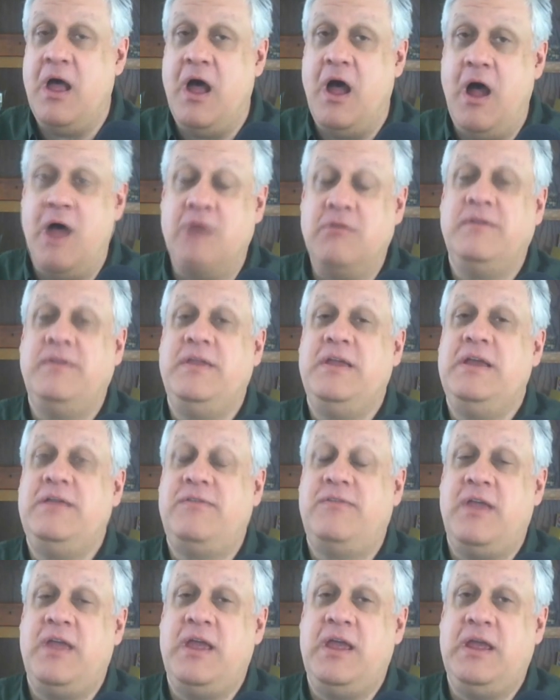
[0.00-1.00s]
All of these
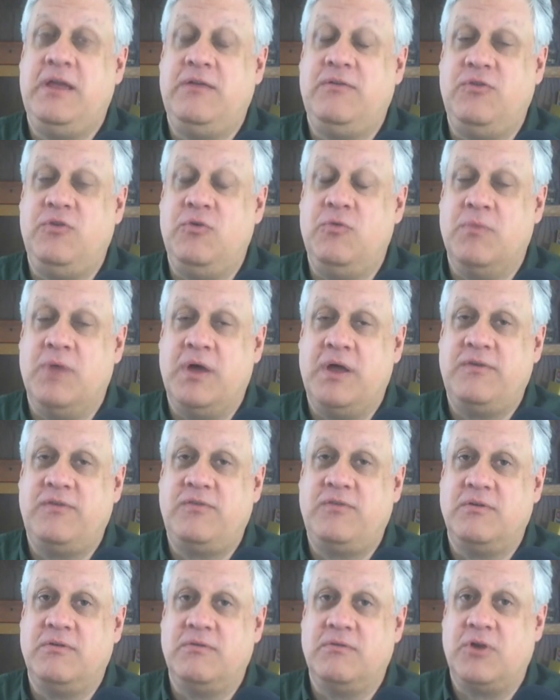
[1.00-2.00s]
things you
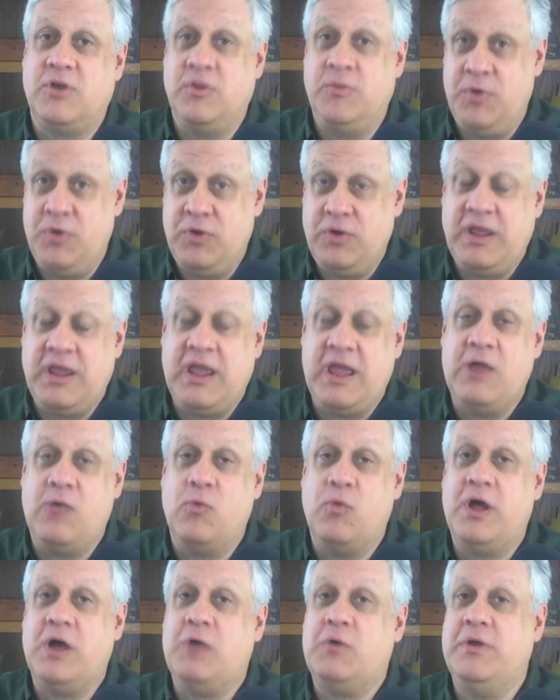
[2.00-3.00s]
must communicate
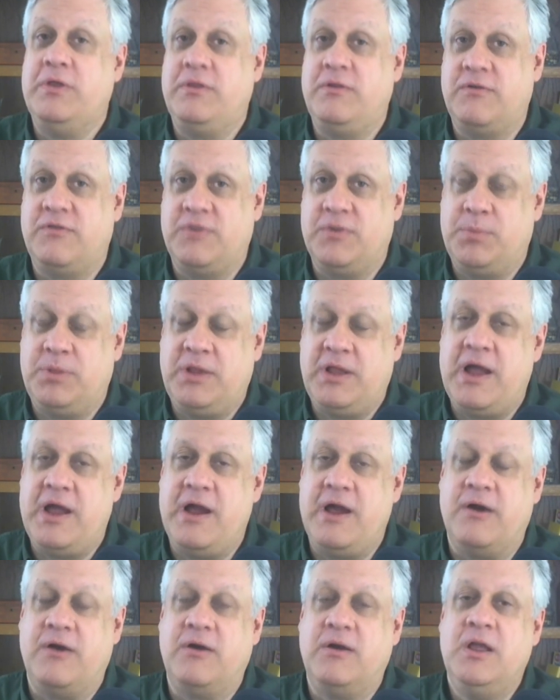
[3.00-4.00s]
well with your
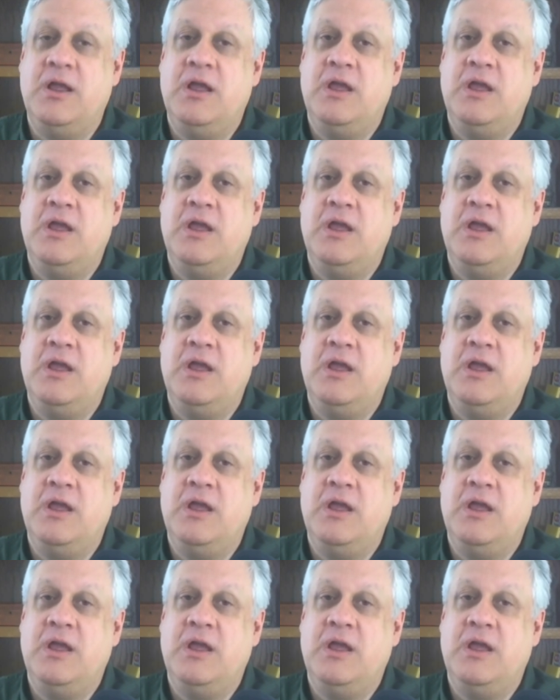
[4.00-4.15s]
supplier,